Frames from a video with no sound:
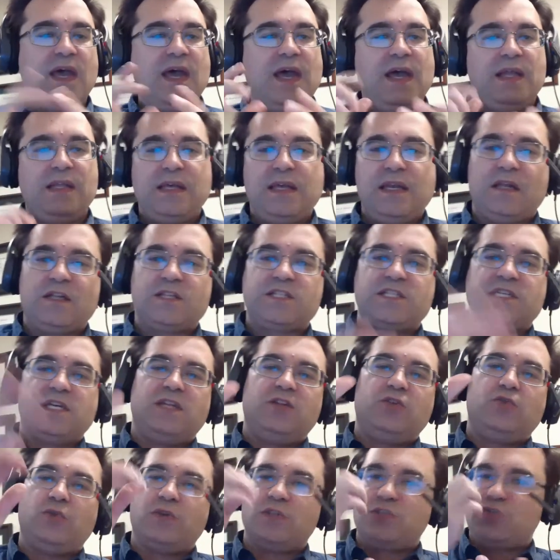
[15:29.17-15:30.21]
And then I'll
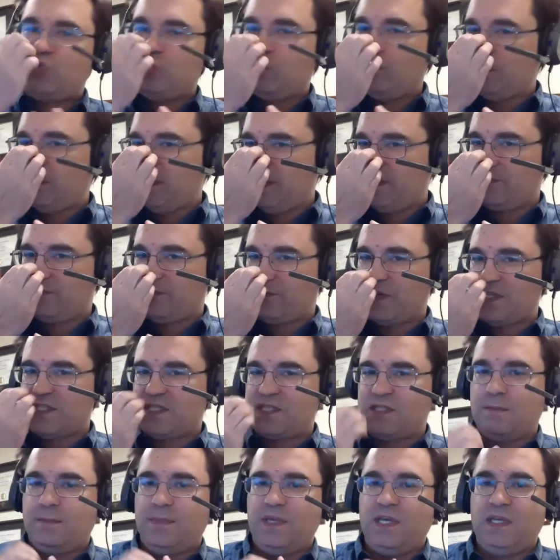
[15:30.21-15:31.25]
send you a Zoom link for us
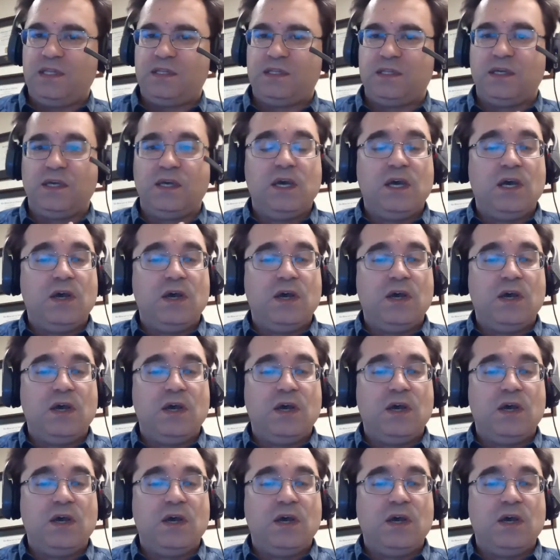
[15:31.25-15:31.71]
to meet